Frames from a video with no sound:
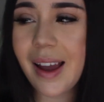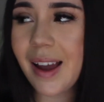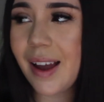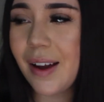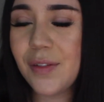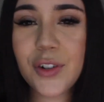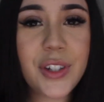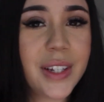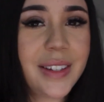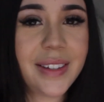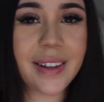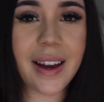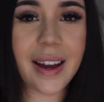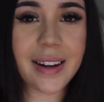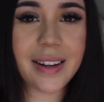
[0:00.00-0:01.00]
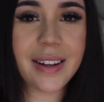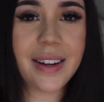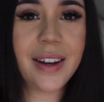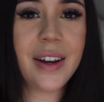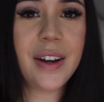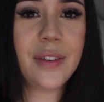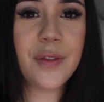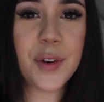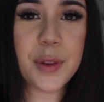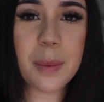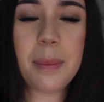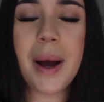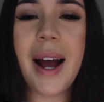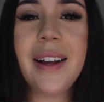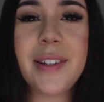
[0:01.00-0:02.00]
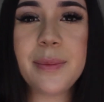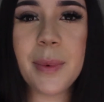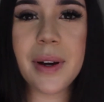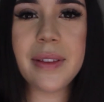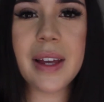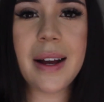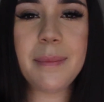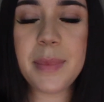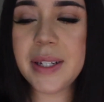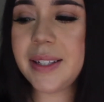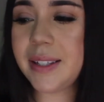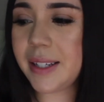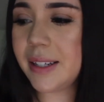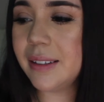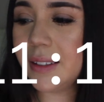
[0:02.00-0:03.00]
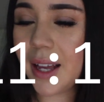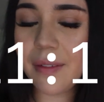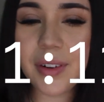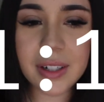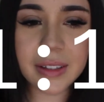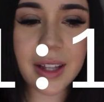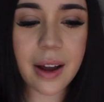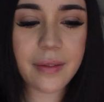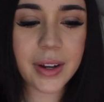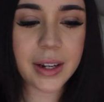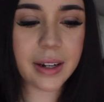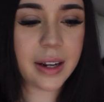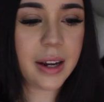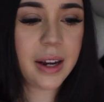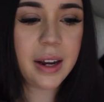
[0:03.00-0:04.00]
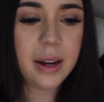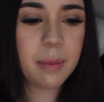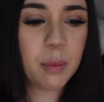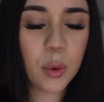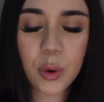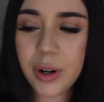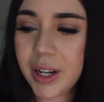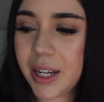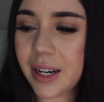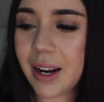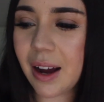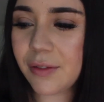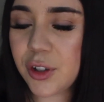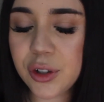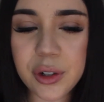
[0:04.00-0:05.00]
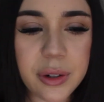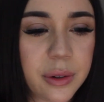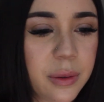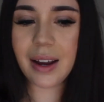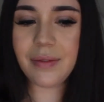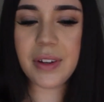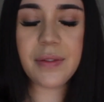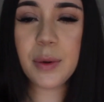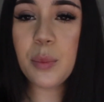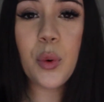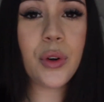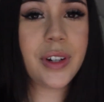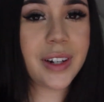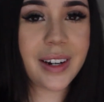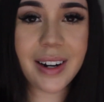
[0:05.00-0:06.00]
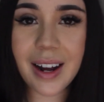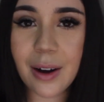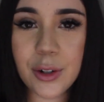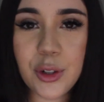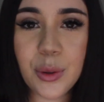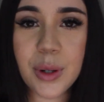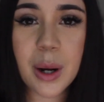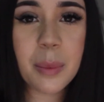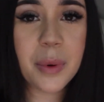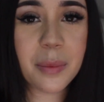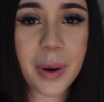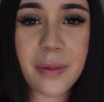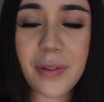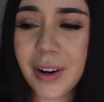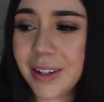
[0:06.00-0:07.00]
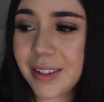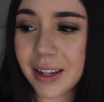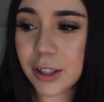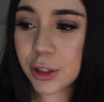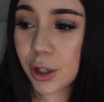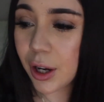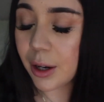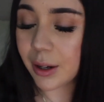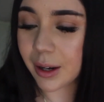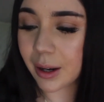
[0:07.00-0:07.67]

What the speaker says: Ever since then, for the past month, I've been seeing 1111 morning and afternoon. I've even pointed it out to a couple of my friends, like, look,